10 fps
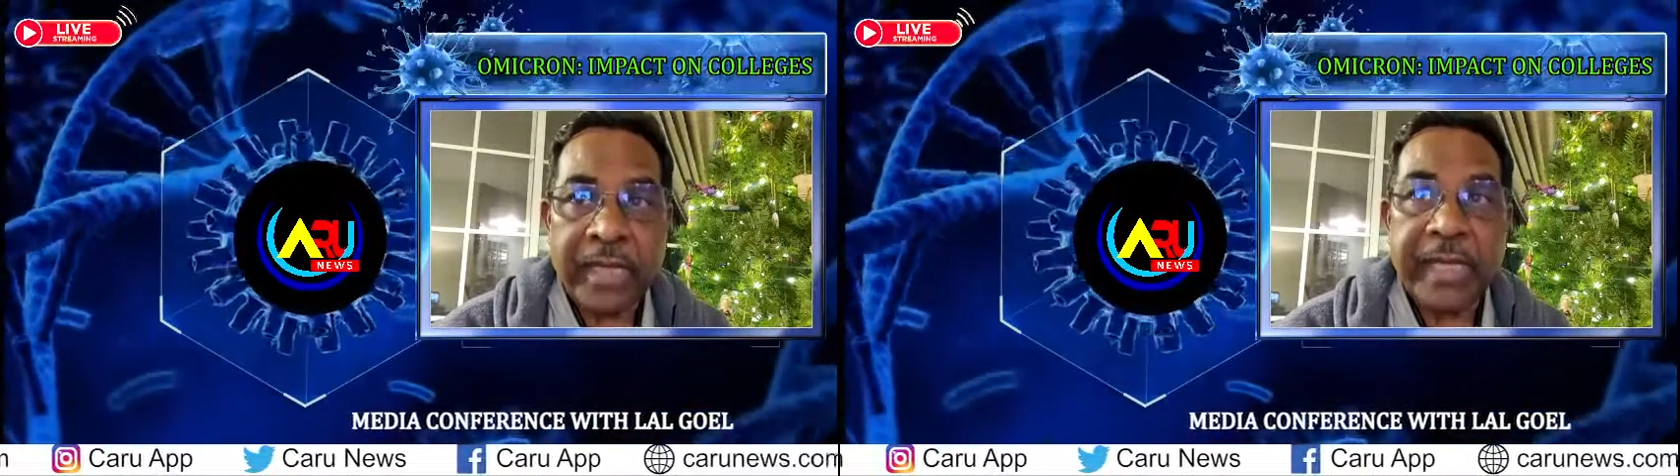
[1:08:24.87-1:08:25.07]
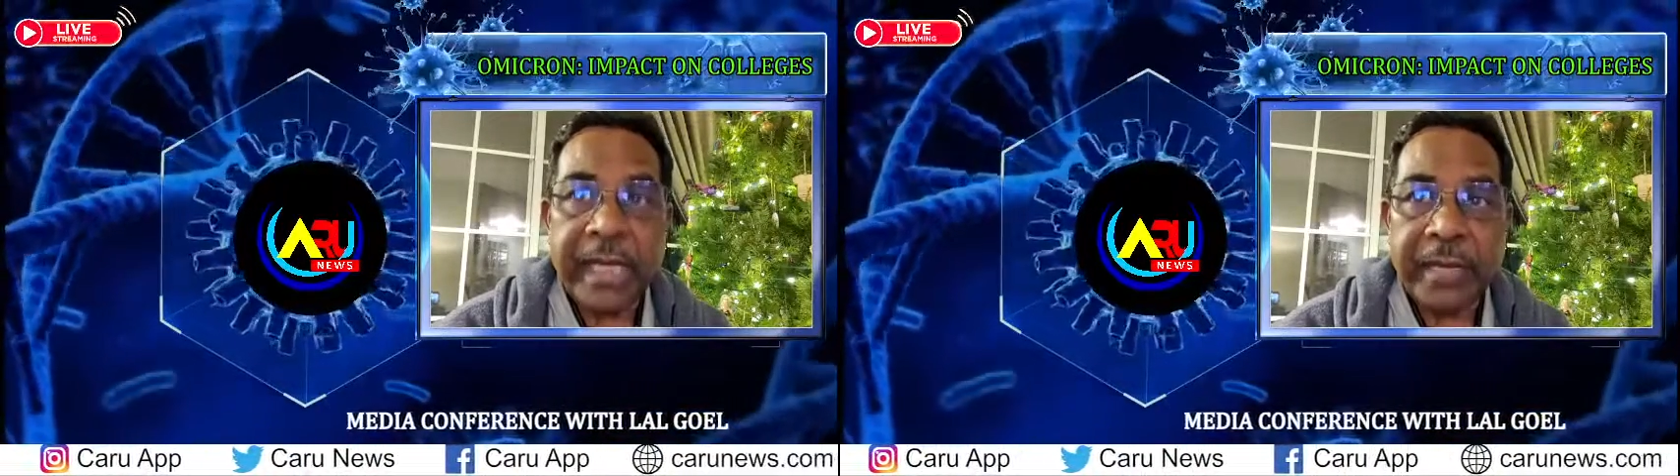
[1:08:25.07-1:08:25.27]

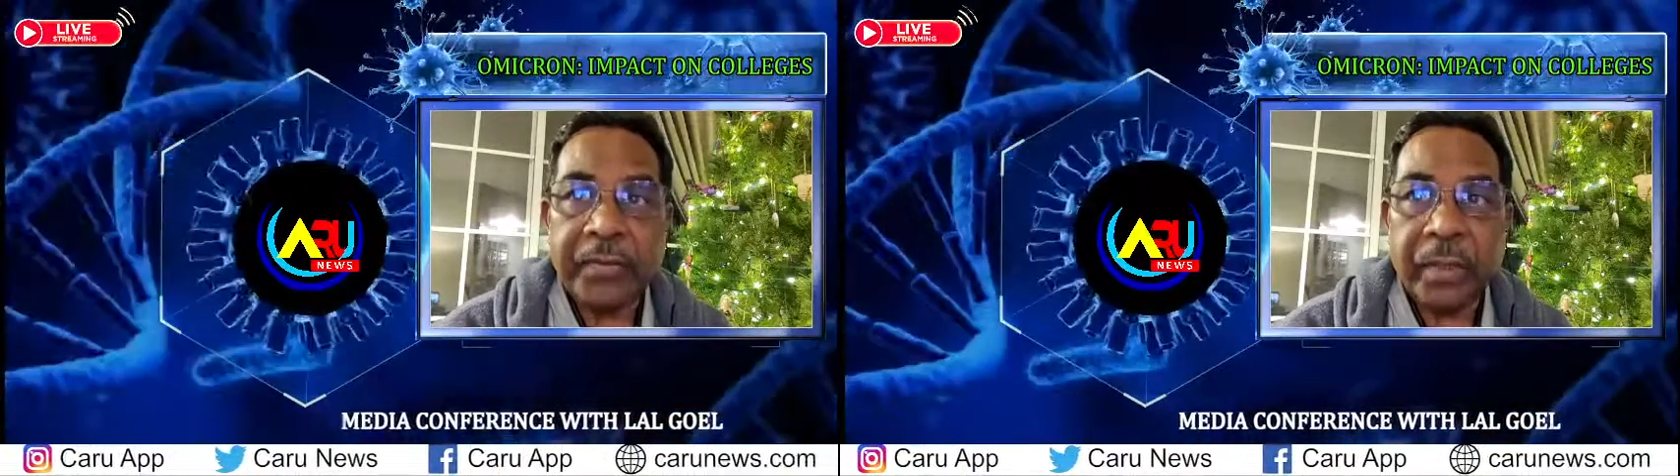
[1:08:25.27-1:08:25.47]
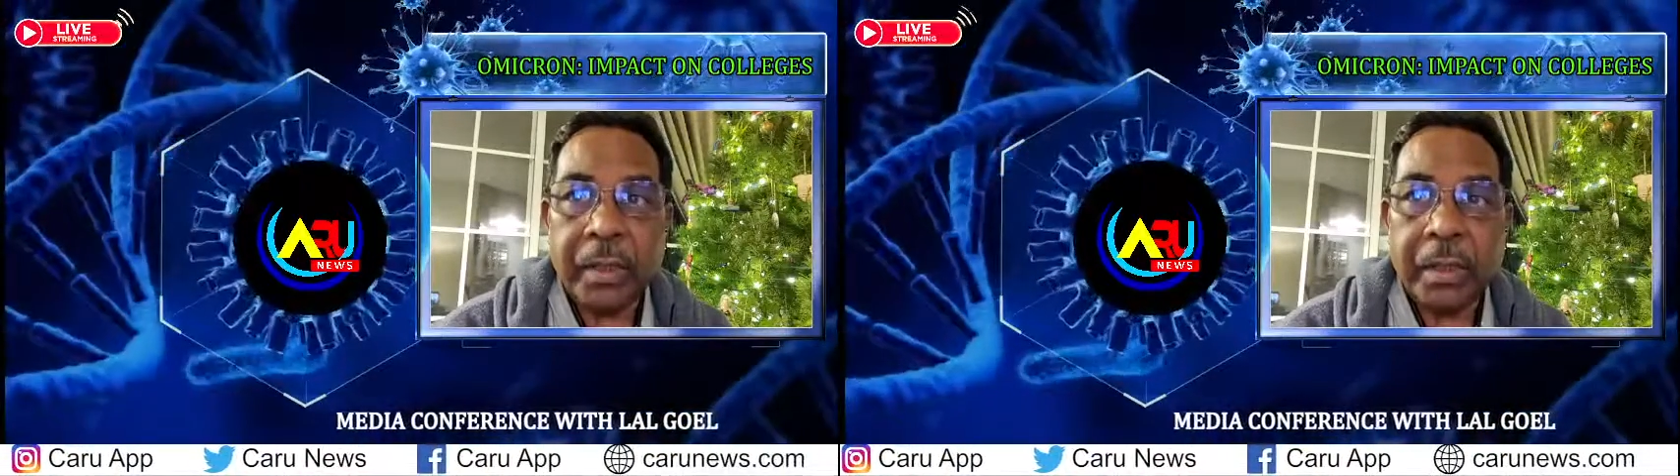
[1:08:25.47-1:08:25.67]

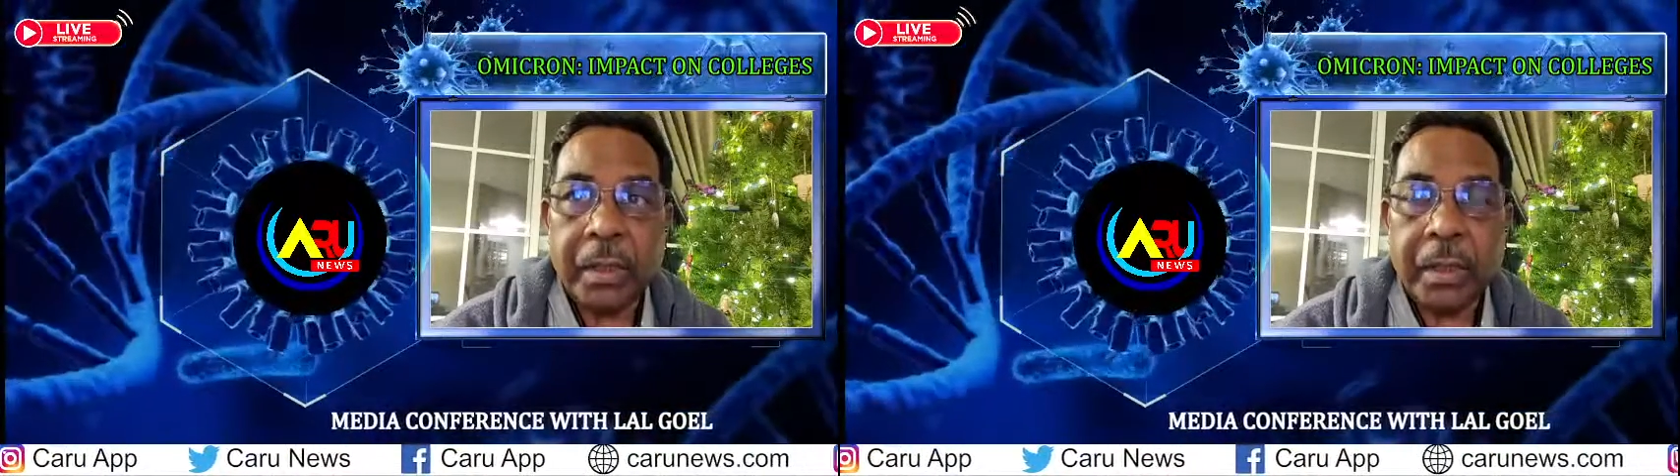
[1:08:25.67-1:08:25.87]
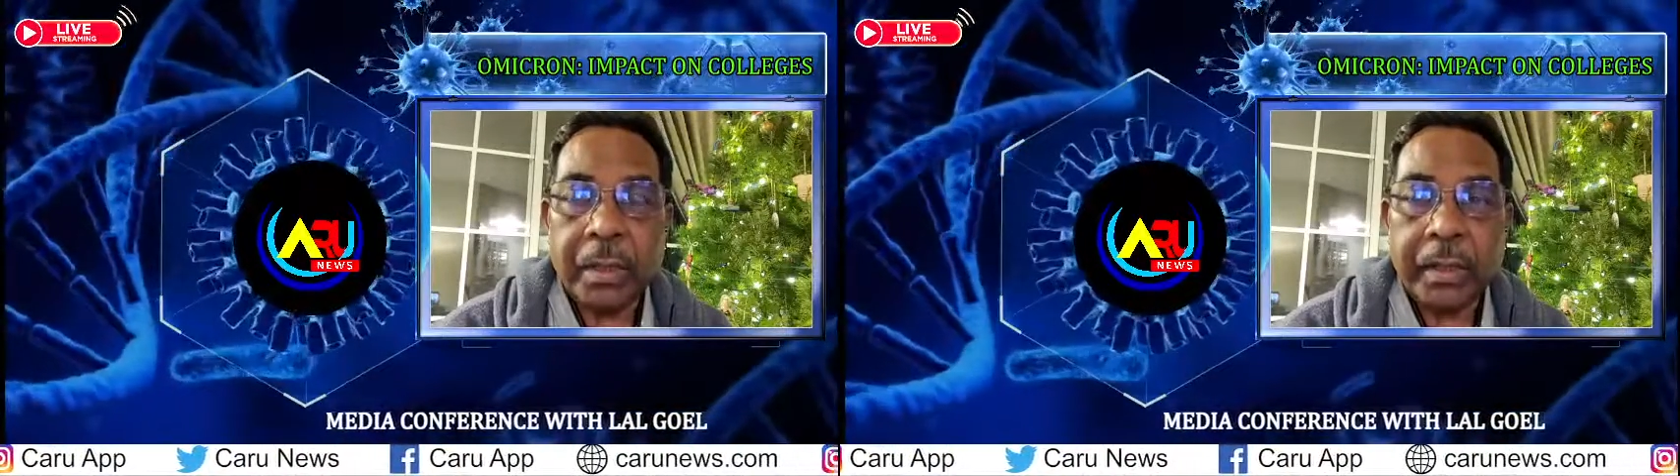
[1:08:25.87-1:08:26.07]
grateful
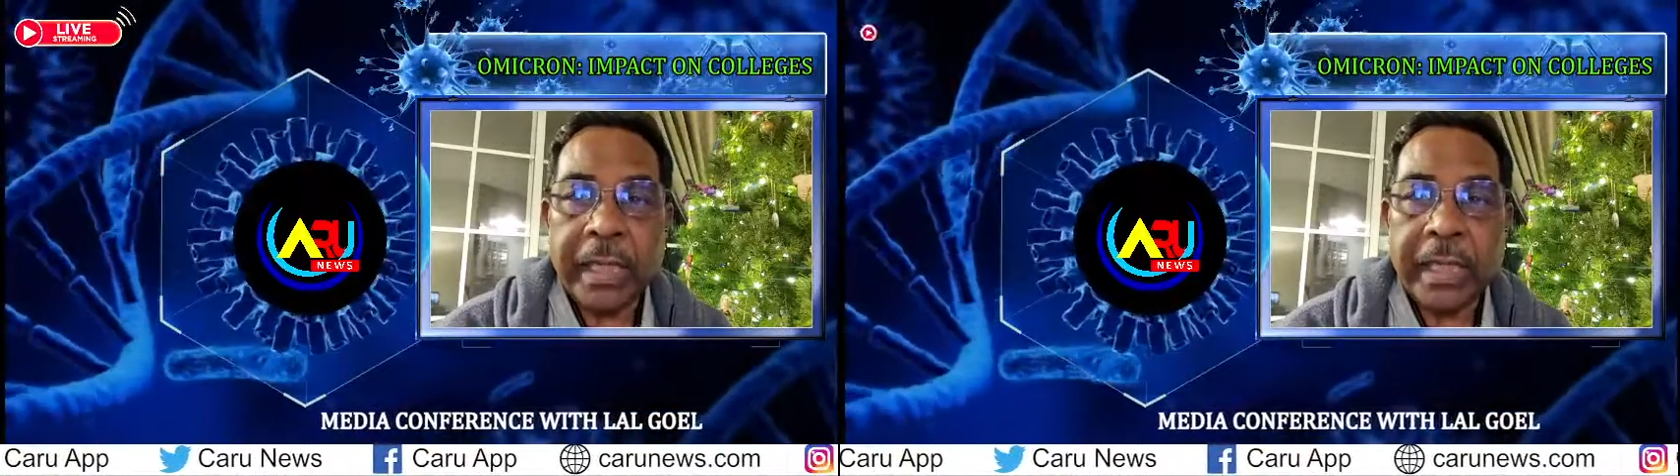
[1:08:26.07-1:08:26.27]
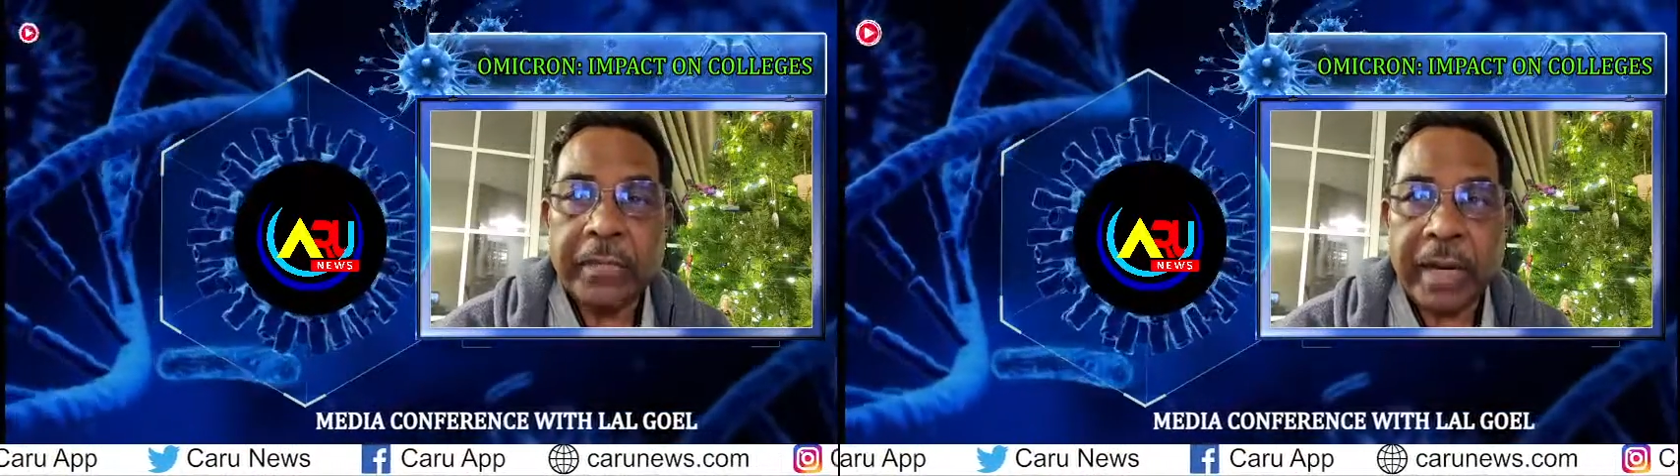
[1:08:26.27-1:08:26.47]
that
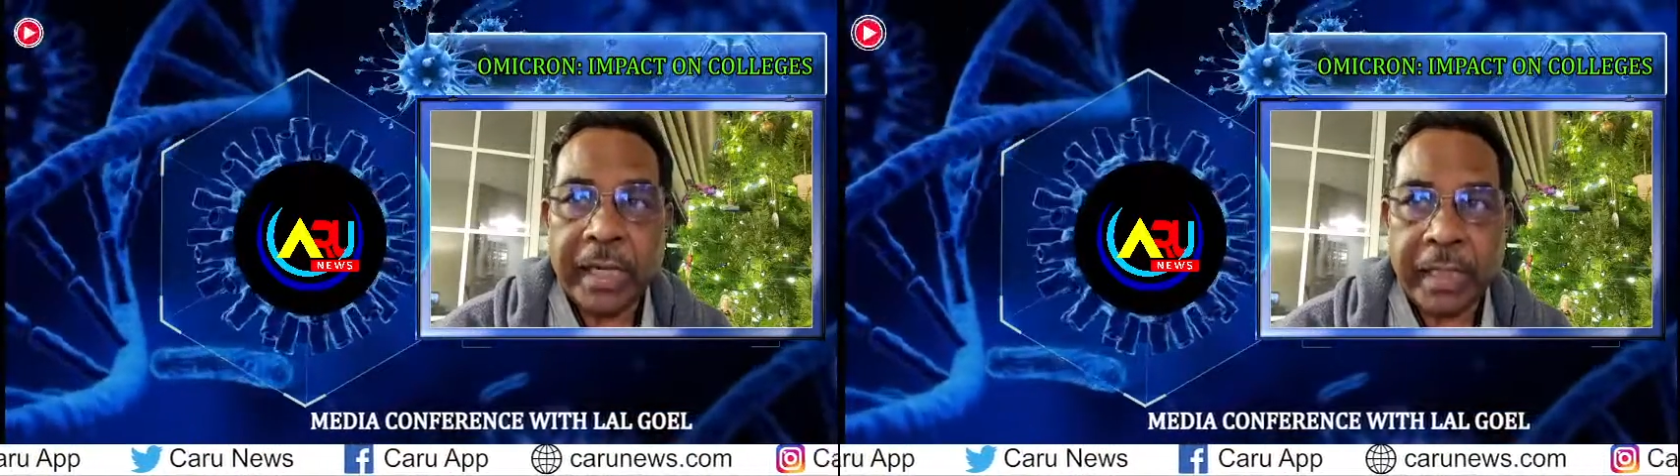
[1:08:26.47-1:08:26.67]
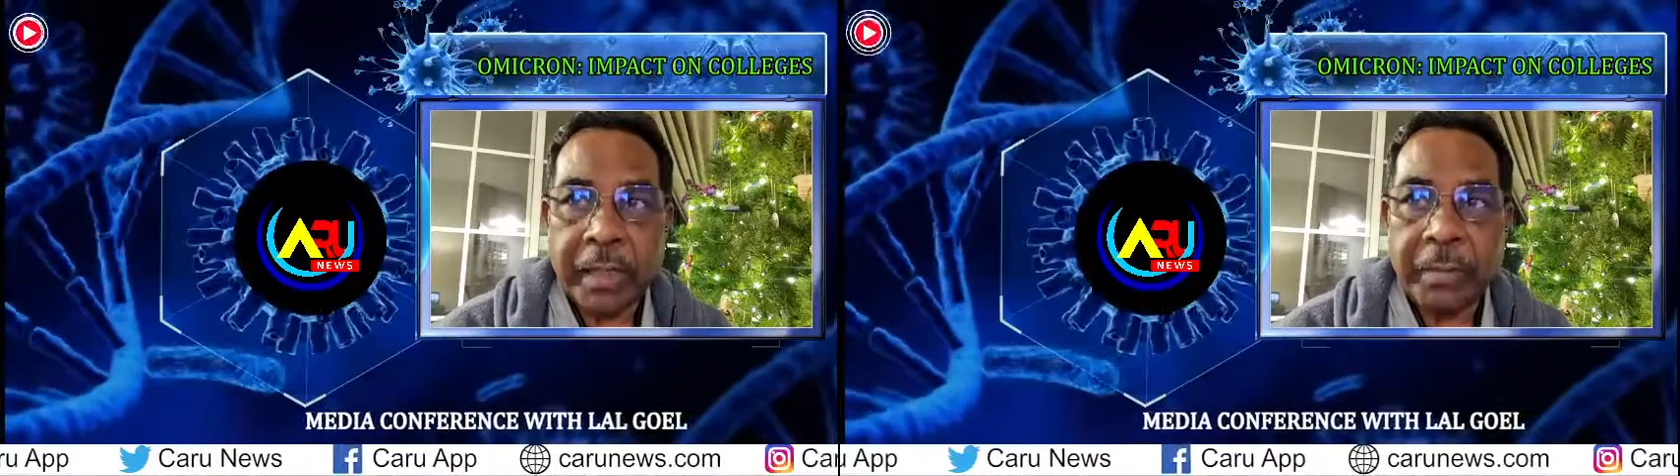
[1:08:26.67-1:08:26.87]
he
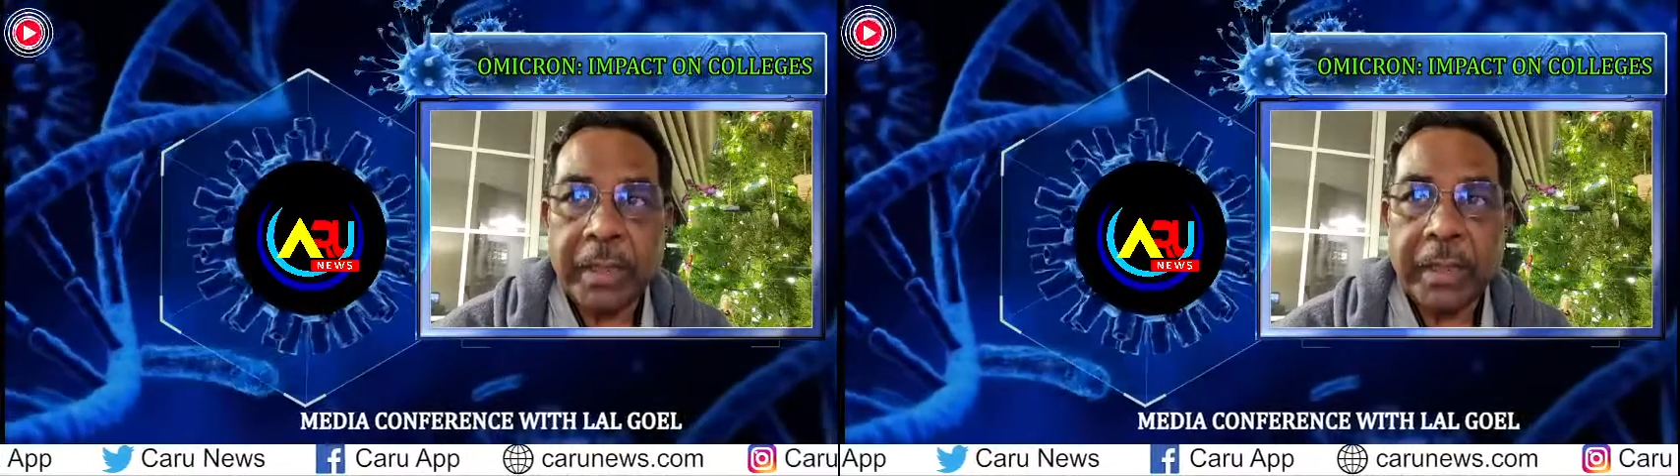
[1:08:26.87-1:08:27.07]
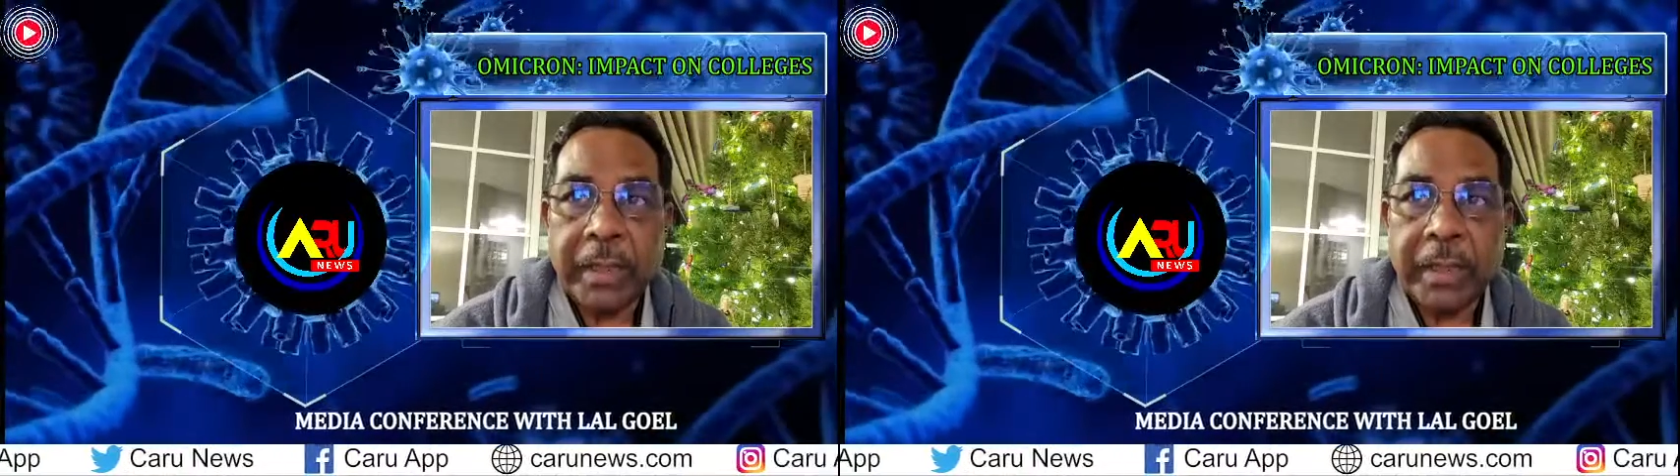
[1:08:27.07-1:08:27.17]
invited me.